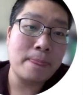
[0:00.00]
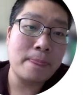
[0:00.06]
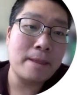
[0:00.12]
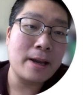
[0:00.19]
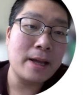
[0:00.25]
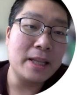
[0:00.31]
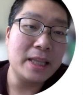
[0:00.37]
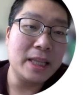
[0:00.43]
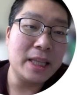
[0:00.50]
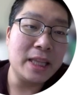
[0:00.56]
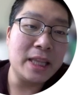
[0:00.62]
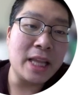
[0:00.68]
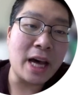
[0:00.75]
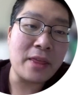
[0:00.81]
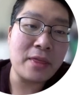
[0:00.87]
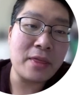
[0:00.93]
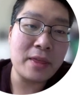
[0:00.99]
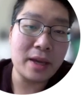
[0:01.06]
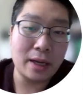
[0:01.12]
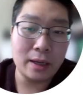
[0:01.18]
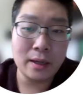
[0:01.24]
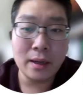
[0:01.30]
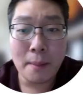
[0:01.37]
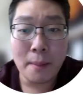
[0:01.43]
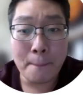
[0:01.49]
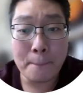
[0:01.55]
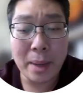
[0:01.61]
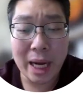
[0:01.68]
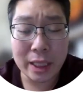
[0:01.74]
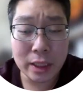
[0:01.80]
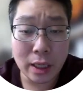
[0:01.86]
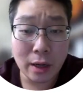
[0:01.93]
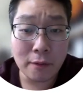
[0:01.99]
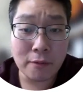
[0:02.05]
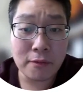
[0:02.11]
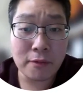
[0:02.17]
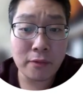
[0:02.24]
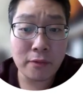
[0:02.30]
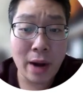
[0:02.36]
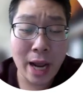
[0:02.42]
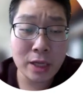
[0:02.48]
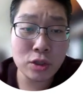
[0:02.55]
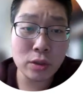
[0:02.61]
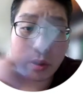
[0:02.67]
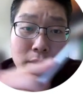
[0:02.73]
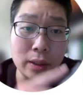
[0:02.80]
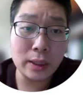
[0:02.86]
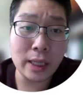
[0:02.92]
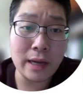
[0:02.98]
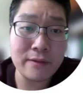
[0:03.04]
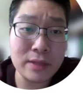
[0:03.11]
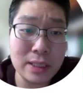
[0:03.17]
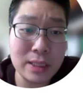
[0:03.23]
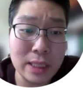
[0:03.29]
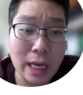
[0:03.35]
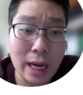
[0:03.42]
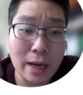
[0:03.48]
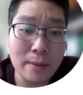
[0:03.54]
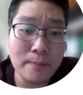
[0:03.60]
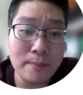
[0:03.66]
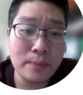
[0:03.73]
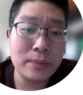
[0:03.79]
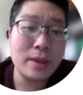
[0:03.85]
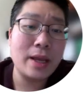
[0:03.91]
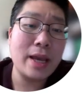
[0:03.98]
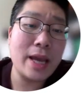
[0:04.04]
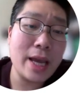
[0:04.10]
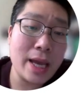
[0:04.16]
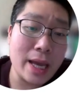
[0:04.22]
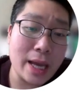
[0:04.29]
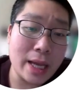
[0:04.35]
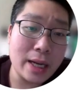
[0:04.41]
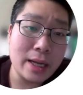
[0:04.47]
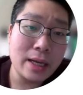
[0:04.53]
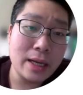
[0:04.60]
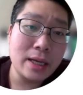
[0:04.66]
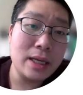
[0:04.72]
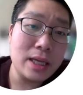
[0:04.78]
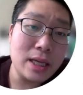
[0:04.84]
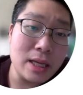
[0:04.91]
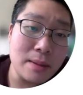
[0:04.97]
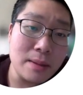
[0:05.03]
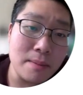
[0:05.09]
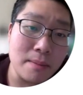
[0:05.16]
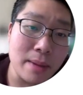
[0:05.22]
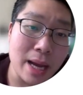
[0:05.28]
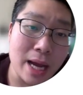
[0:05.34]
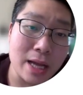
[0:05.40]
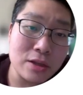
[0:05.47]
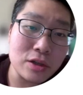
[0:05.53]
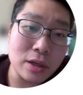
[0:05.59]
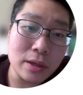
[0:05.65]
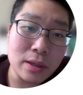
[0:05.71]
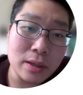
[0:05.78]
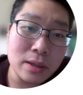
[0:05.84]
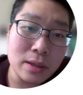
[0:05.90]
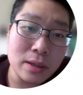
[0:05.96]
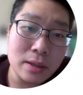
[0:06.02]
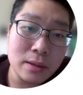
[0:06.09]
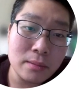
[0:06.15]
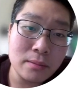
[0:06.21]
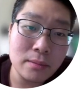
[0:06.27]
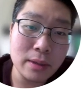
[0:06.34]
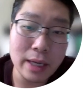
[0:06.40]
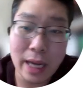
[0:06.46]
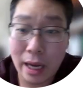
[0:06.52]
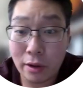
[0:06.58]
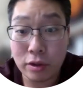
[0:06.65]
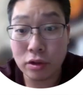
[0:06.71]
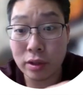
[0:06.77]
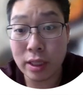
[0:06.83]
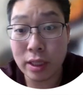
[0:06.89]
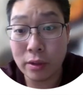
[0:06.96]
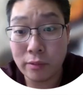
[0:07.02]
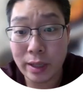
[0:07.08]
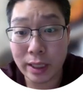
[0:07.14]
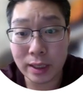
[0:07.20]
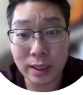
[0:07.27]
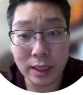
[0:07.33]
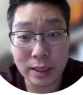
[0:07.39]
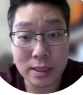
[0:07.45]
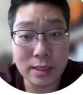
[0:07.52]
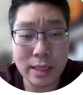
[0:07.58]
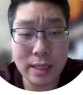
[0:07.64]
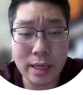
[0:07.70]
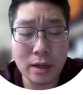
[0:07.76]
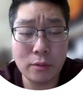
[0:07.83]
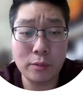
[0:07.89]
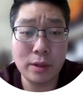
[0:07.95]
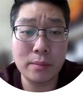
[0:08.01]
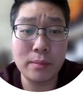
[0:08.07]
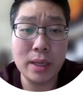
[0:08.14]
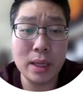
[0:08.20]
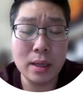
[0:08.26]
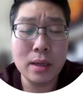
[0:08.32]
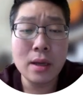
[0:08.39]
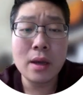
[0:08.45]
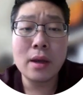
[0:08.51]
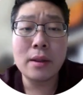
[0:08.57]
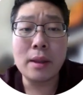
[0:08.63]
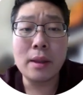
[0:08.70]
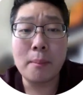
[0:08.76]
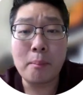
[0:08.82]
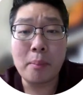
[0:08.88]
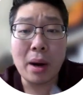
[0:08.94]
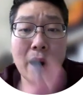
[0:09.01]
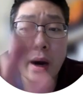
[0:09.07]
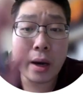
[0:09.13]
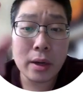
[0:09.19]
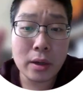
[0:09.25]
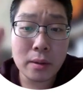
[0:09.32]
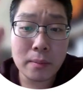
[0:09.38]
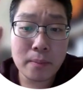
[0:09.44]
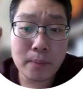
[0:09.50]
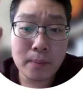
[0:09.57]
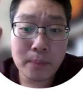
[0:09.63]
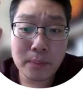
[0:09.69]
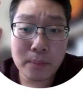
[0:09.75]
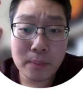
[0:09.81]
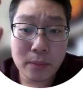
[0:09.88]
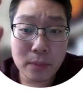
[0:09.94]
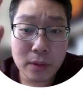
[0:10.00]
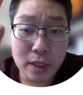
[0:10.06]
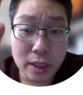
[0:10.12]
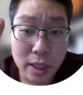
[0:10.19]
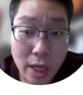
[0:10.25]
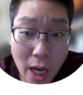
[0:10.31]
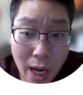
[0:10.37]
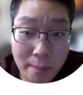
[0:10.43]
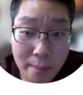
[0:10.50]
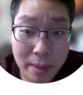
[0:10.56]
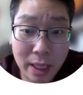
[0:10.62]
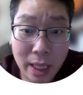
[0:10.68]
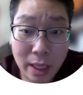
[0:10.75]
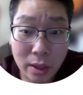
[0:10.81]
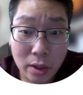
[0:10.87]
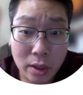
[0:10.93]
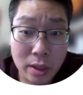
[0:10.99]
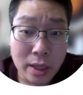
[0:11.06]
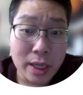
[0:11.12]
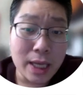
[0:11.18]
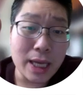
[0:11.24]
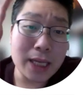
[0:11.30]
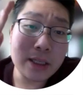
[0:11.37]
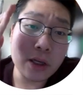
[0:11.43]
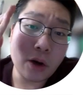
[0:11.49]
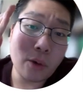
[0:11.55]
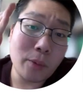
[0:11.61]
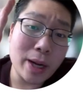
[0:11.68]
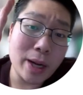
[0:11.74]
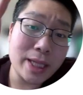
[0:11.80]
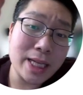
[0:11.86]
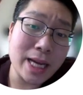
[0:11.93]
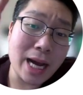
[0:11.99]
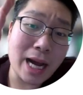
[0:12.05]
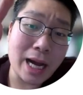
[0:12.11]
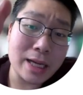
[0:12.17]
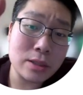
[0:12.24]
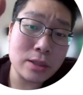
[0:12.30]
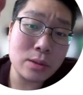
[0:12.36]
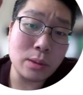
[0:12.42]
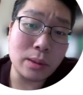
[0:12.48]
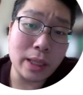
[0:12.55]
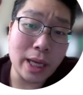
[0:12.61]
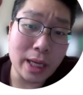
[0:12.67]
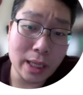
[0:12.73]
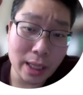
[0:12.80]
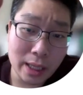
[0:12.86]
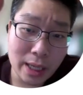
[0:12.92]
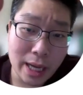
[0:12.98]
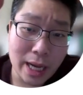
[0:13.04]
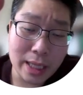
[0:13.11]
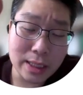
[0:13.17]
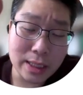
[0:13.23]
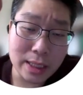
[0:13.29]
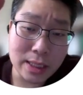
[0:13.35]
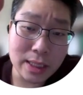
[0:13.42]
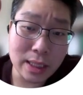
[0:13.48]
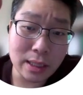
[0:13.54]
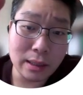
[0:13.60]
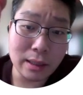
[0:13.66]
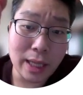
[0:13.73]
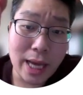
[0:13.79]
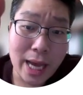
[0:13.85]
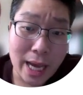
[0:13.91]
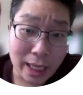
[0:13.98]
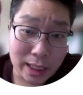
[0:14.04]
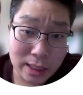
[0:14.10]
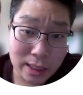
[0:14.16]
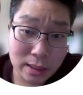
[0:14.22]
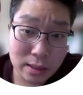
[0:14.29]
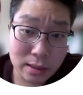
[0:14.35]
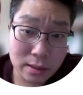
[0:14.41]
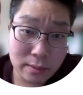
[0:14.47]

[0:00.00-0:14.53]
nothing but a fraction on the left side, and imagine, now you can write things down with me, the bottom denominator is already isolated as a single x,